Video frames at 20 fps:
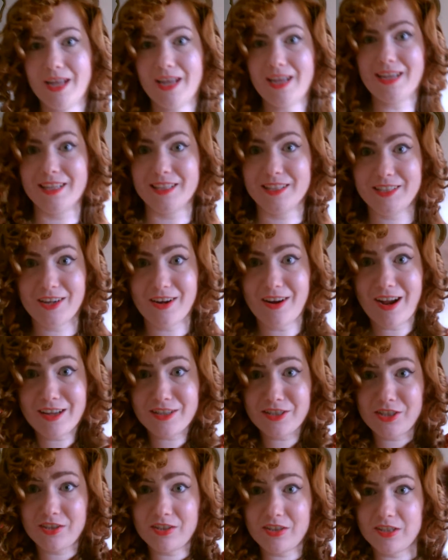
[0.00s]
Okay, so
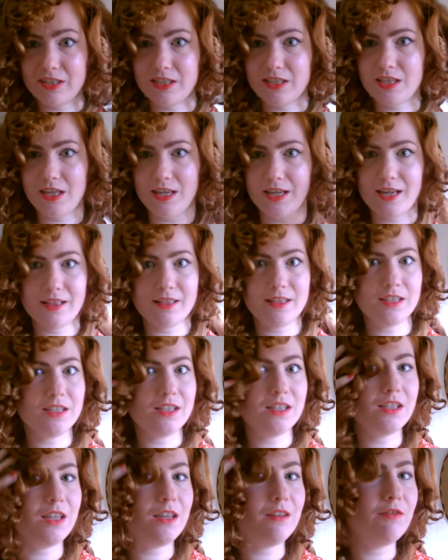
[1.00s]
as you can see,
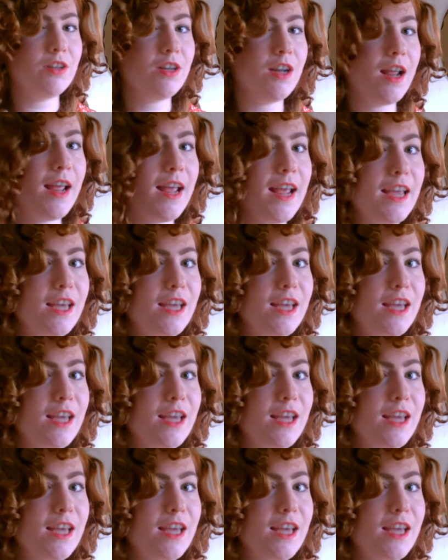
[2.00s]
this has given